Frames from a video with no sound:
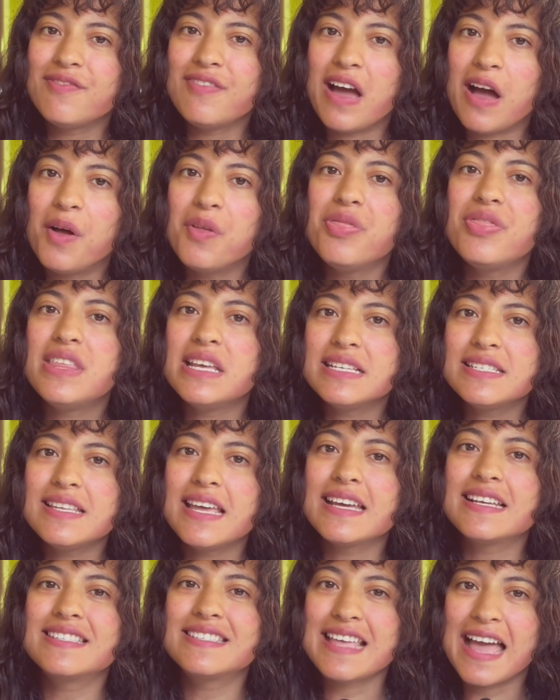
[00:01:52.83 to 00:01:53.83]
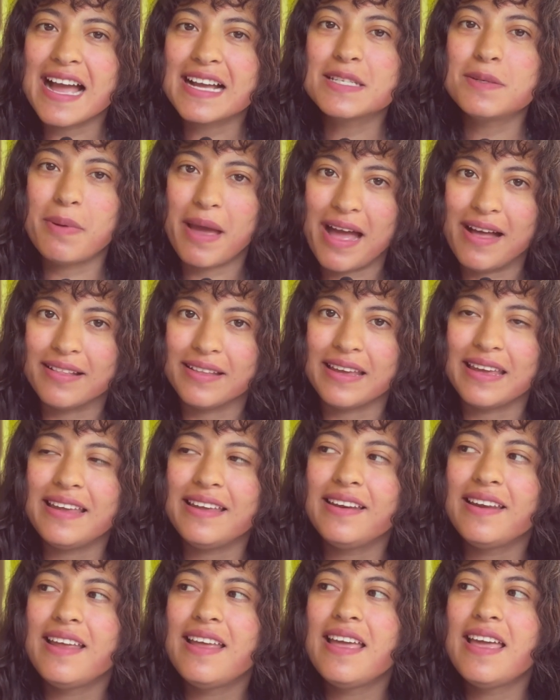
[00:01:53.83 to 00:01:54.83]
found this exact
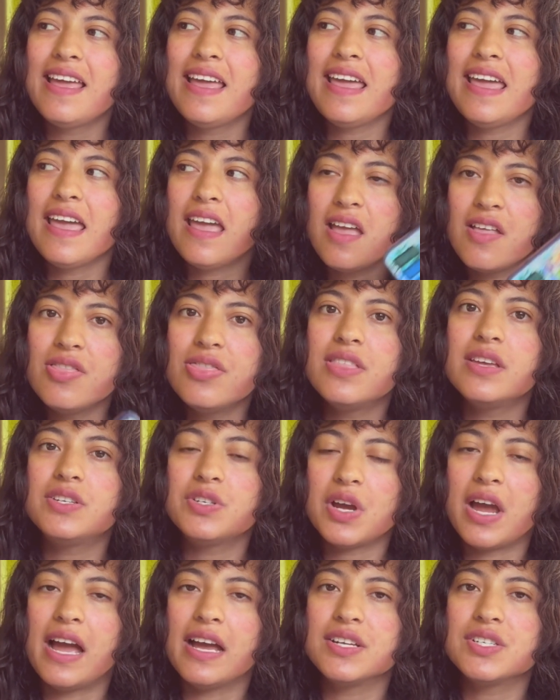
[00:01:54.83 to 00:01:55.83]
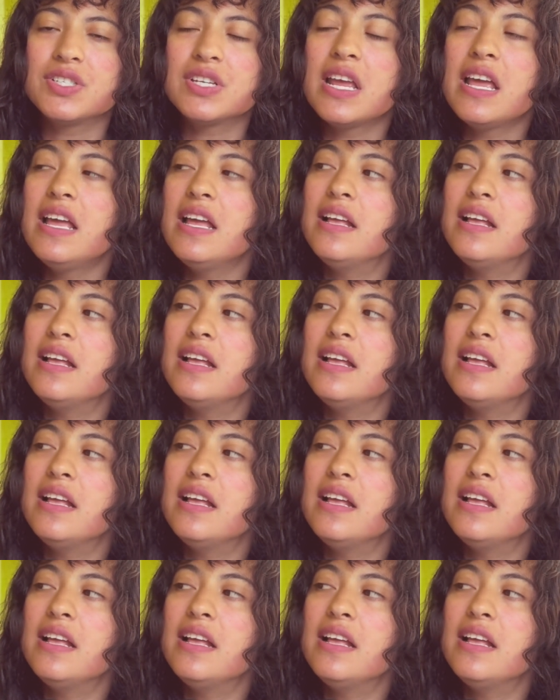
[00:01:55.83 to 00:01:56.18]
palette in the trash.